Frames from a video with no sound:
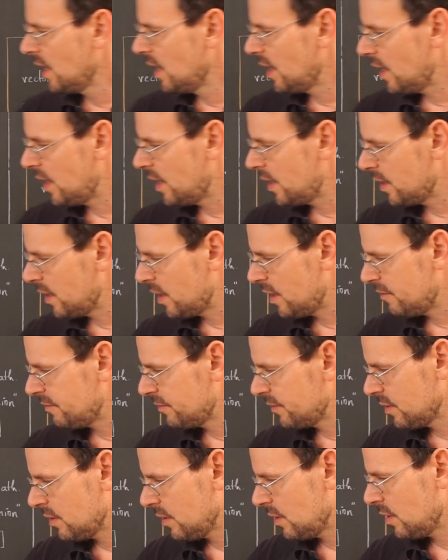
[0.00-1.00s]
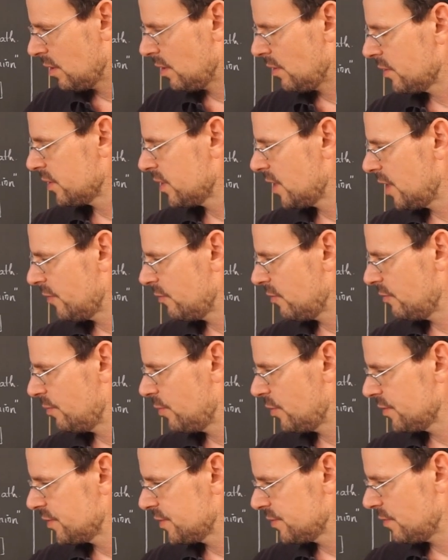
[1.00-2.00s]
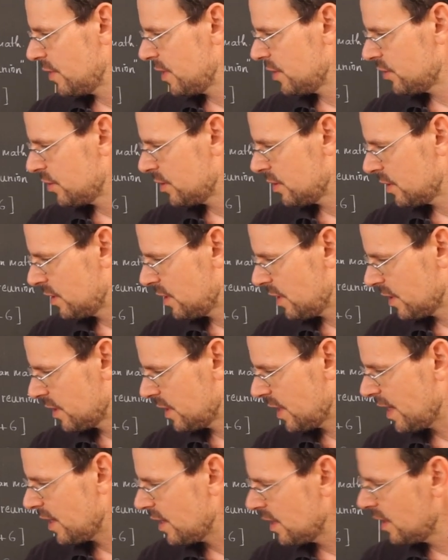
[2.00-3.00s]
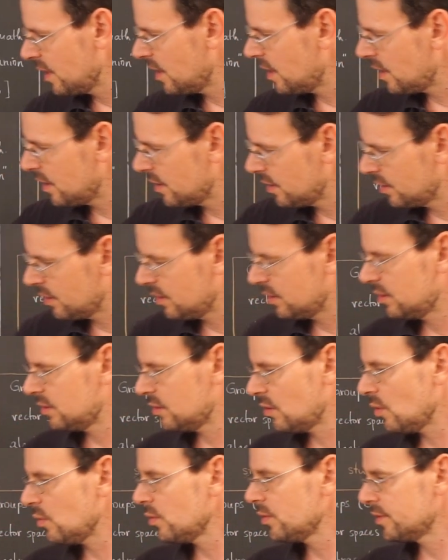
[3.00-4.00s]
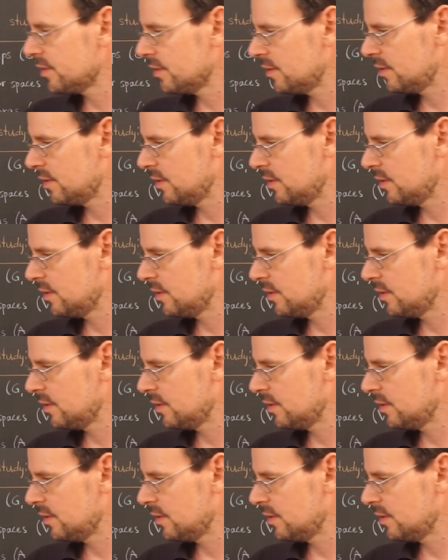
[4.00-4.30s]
And after a long time of persuasion, Tartaglia told